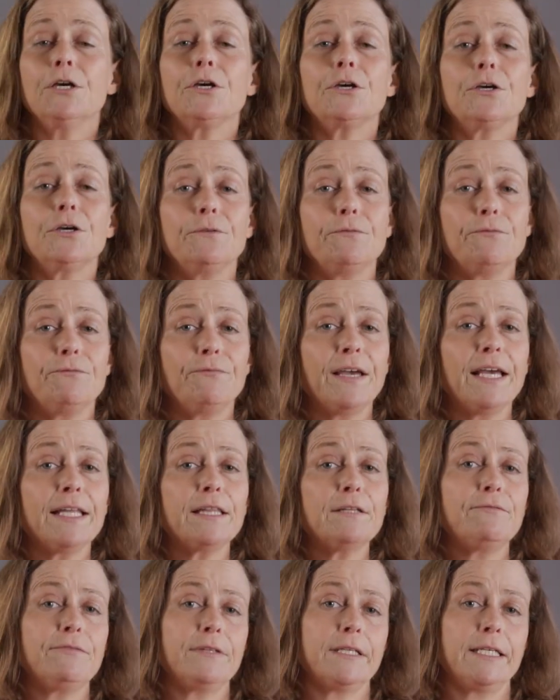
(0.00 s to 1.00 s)
could fan
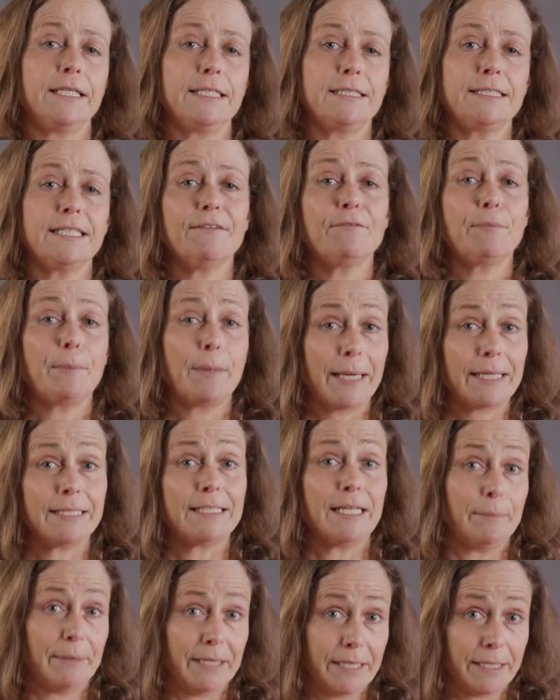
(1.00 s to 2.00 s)
the flames of a
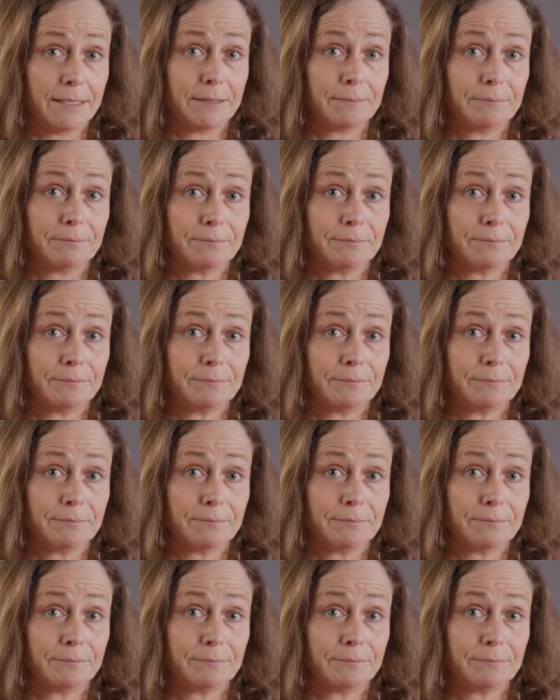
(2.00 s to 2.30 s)
pandemic.